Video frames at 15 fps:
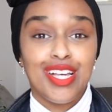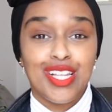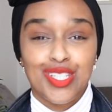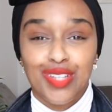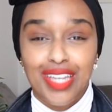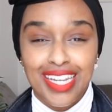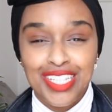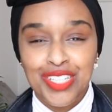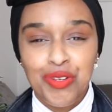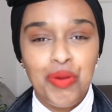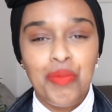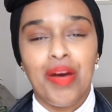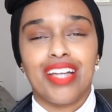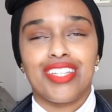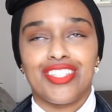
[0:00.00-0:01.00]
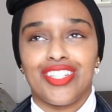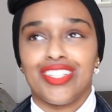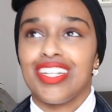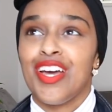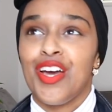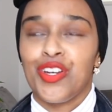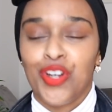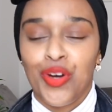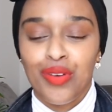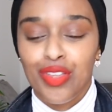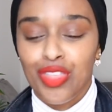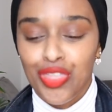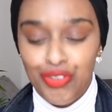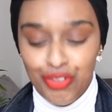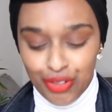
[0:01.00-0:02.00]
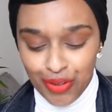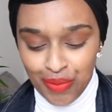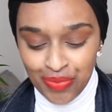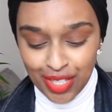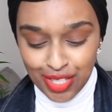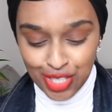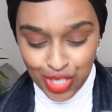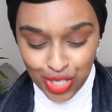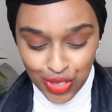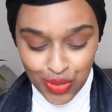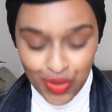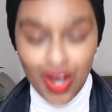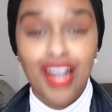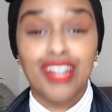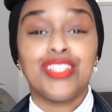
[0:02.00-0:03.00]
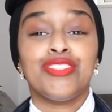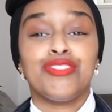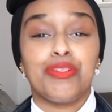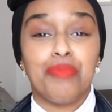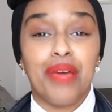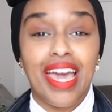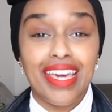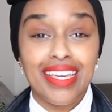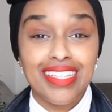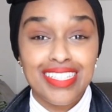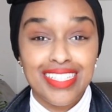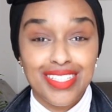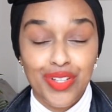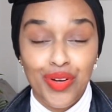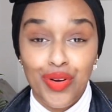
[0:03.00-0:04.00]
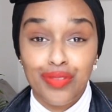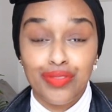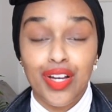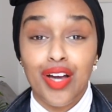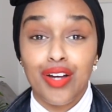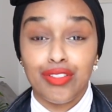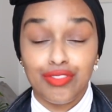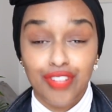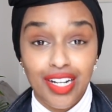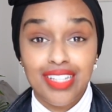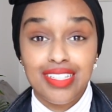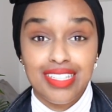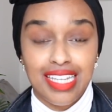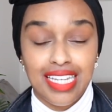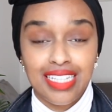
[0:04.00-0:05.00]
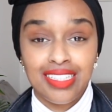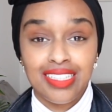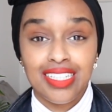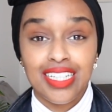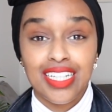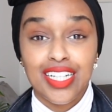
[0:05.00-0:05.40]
So can you imagine going through 200 pages of writing